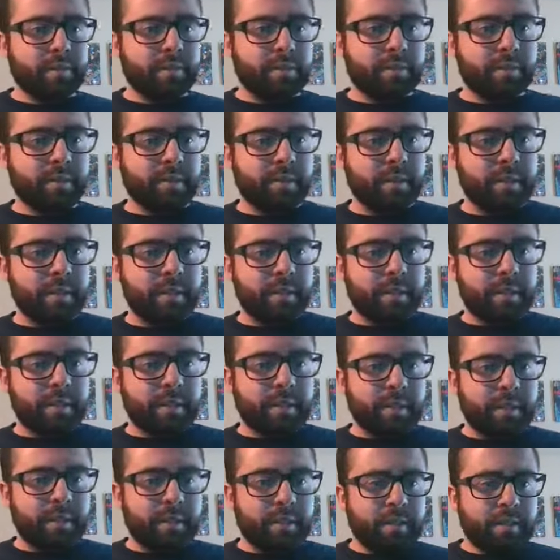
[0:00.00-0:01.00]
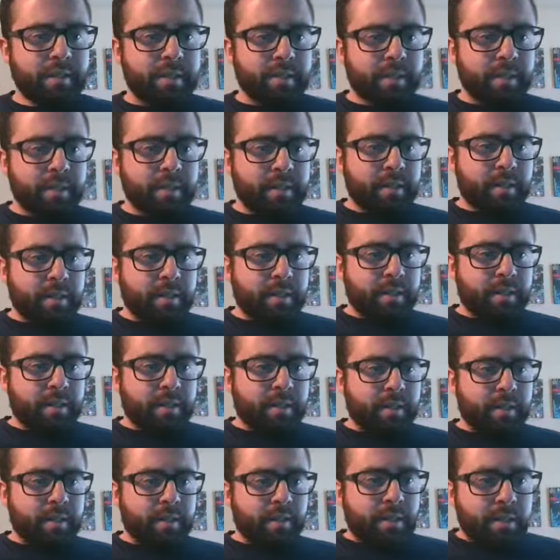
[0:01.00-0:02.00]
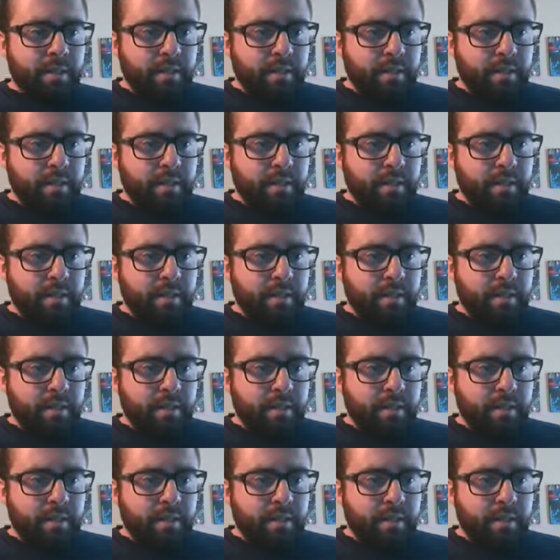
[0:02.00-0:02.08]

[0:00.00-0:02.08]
Nothing is said.